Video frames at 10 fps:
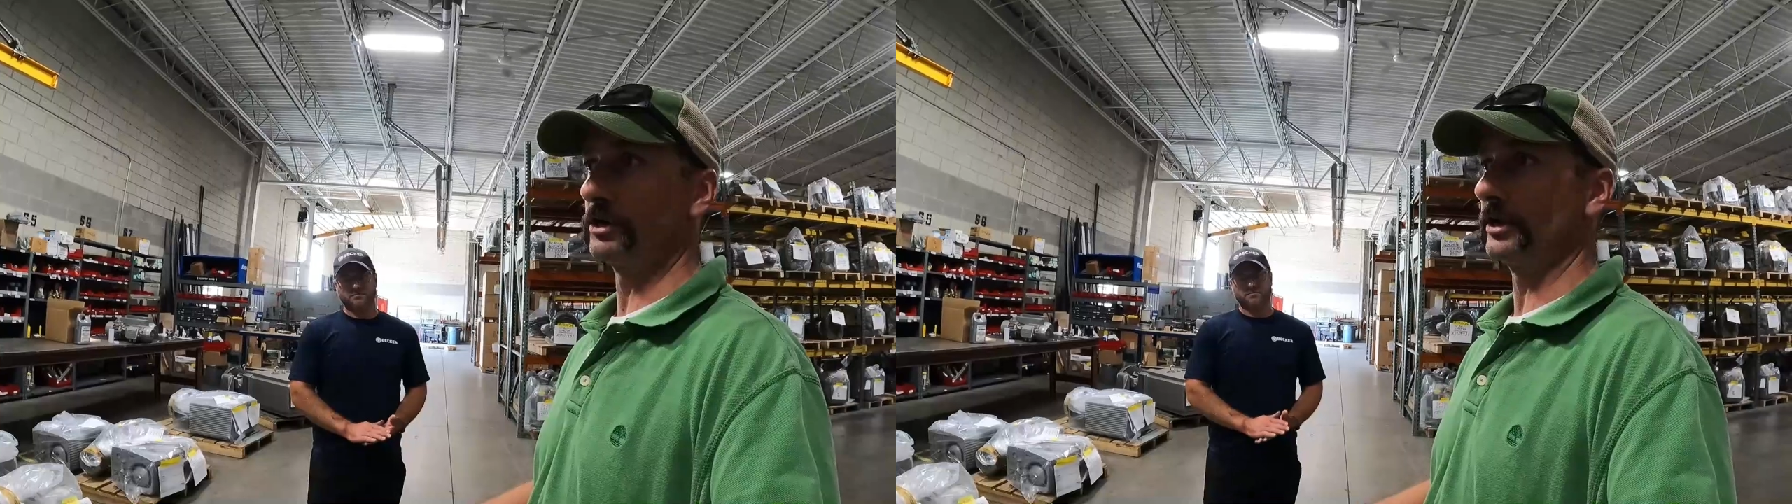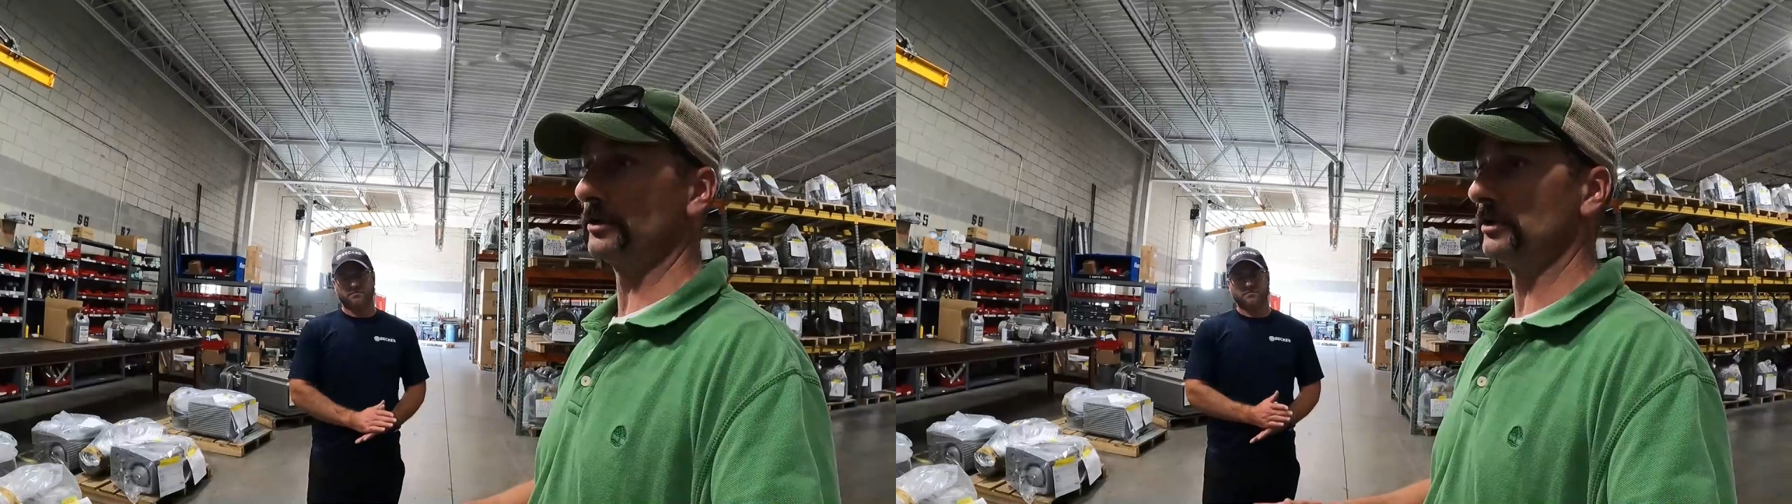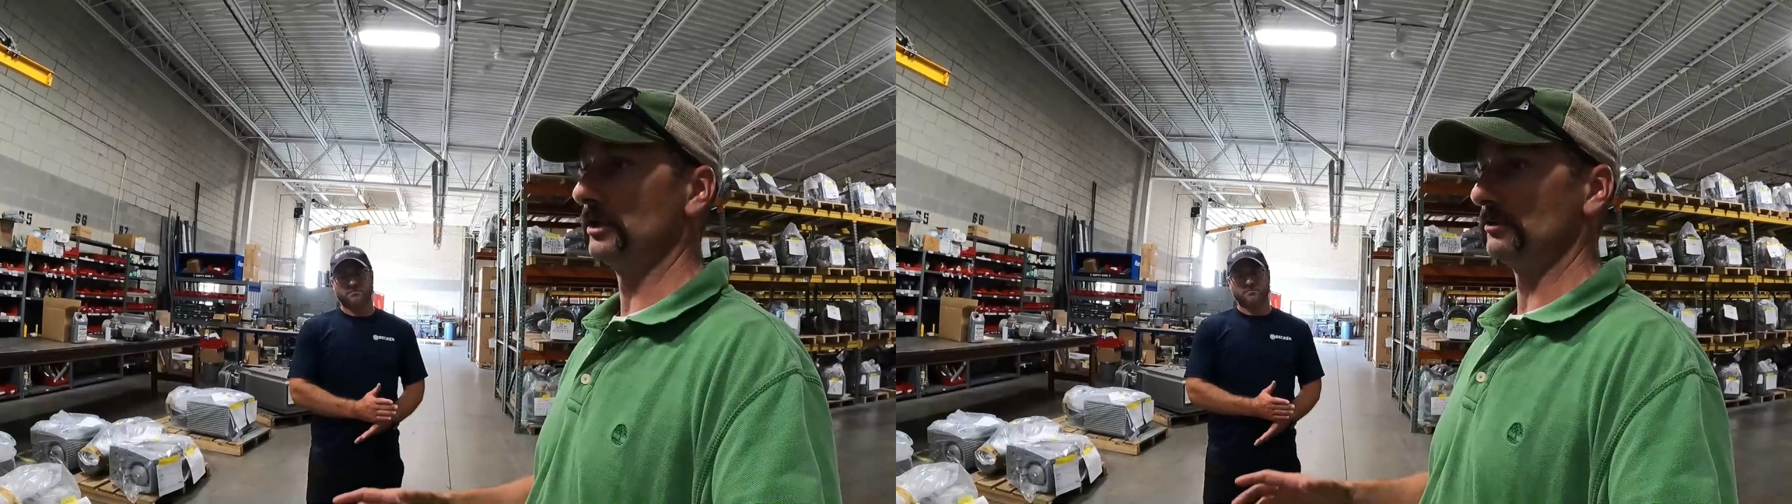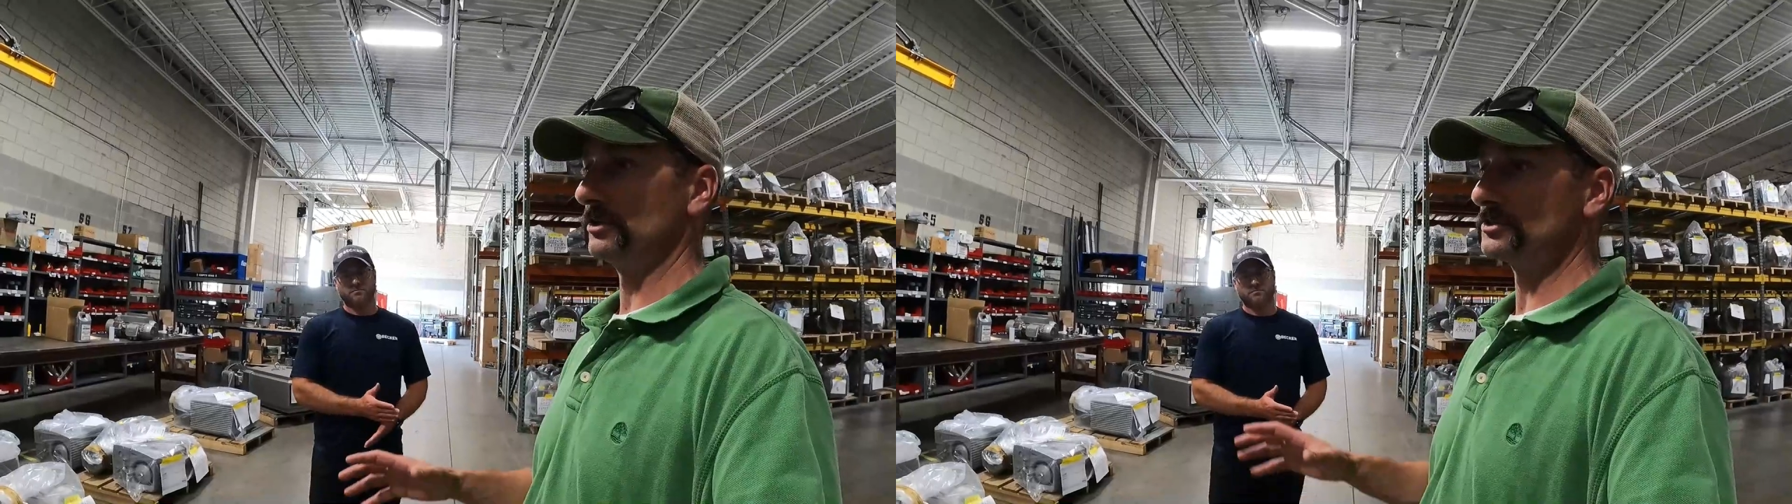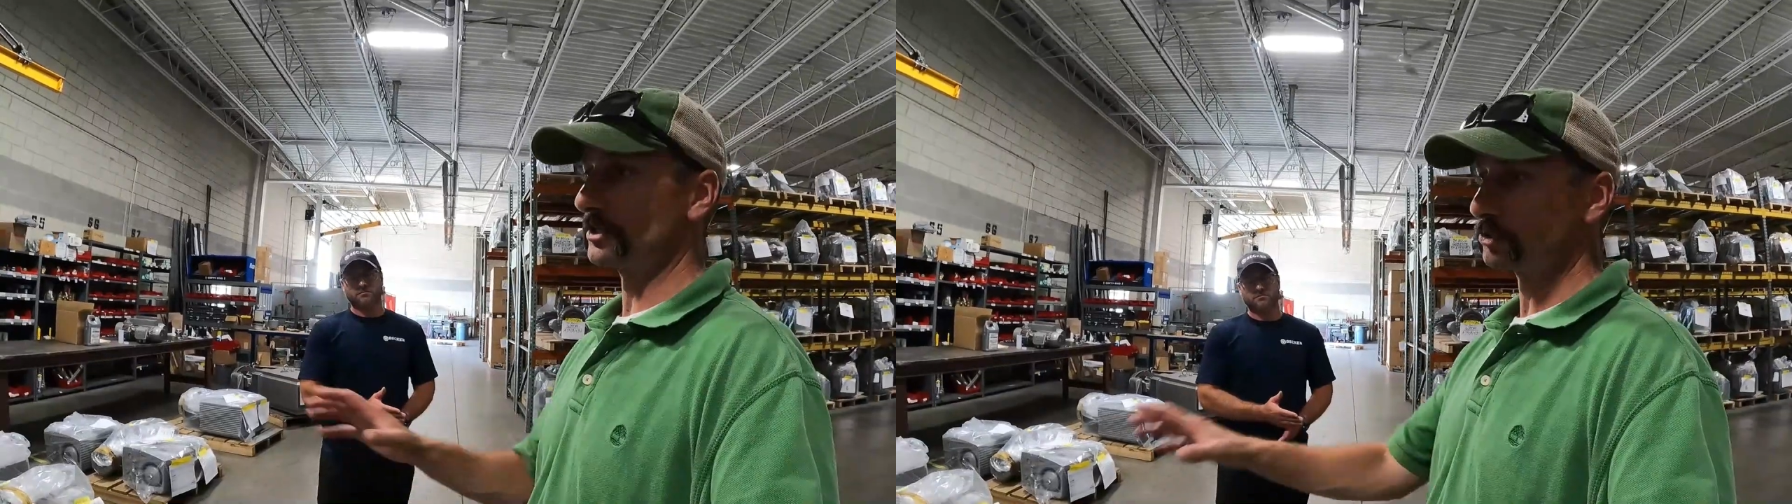and
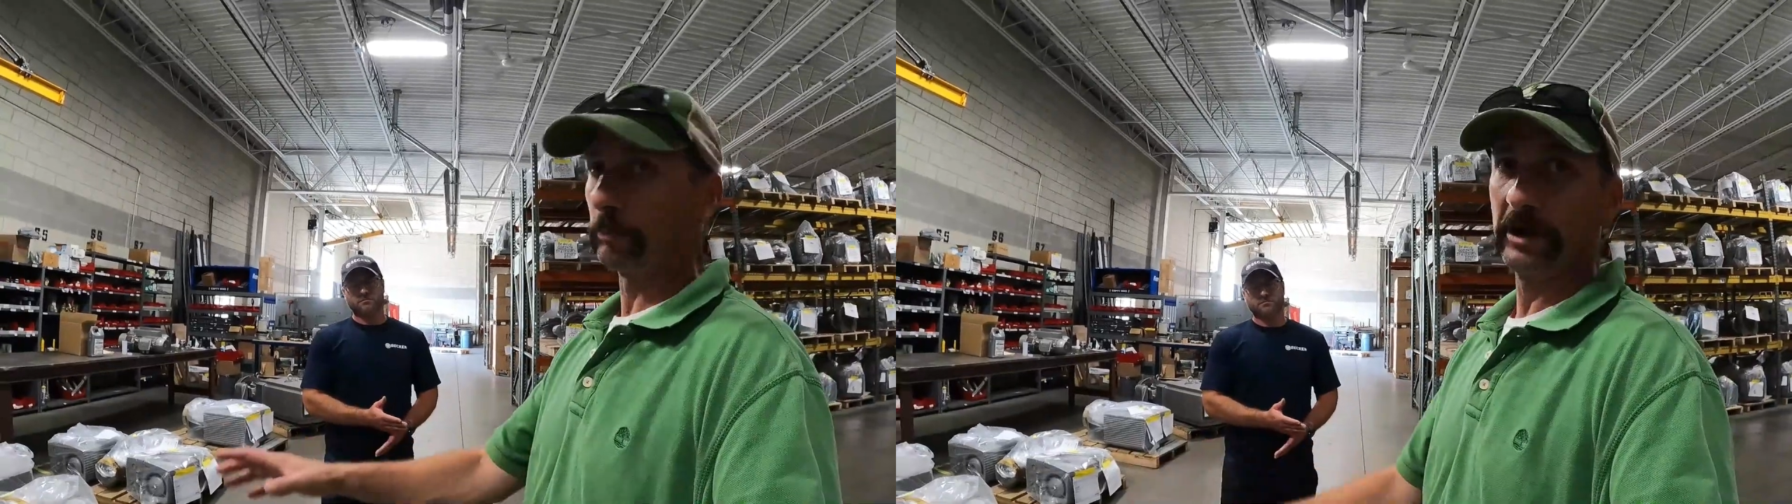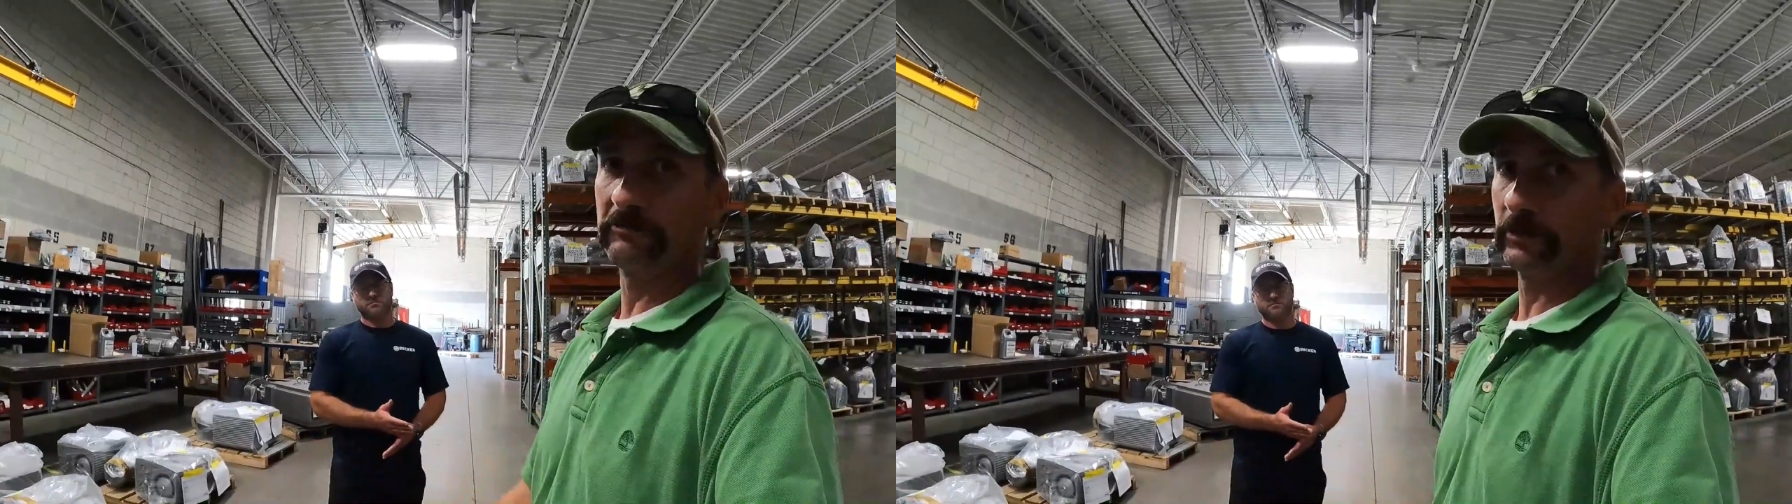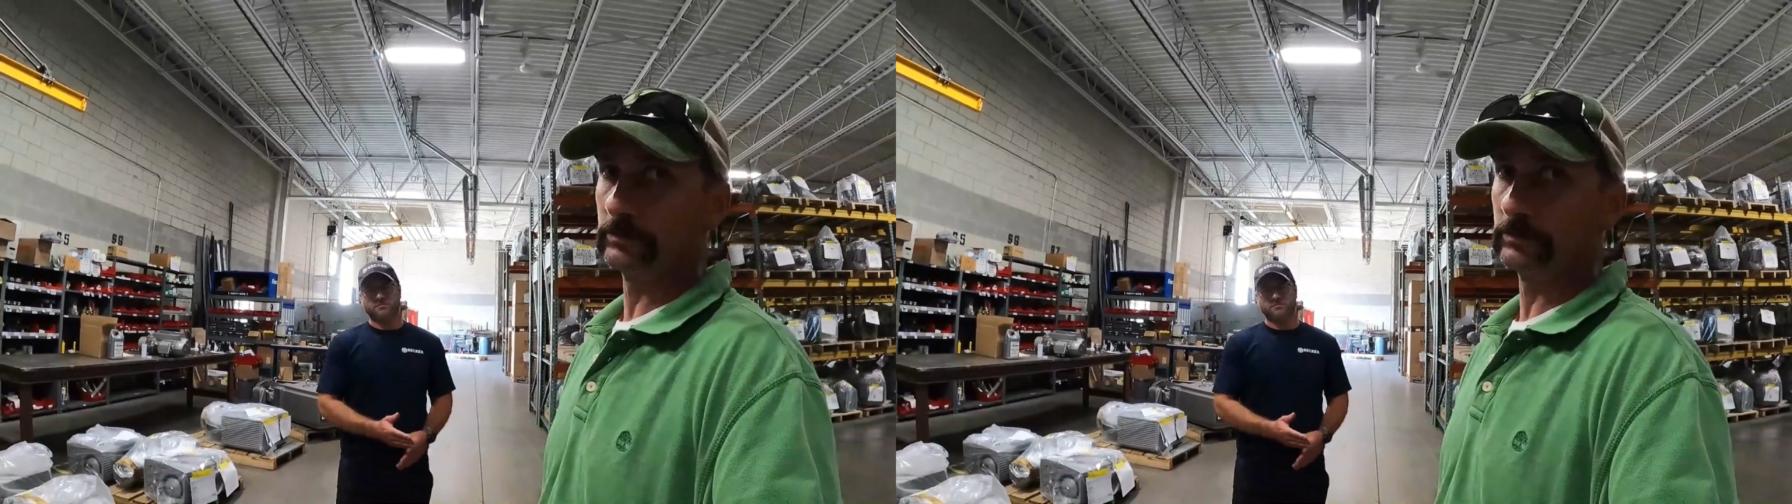these things will pay for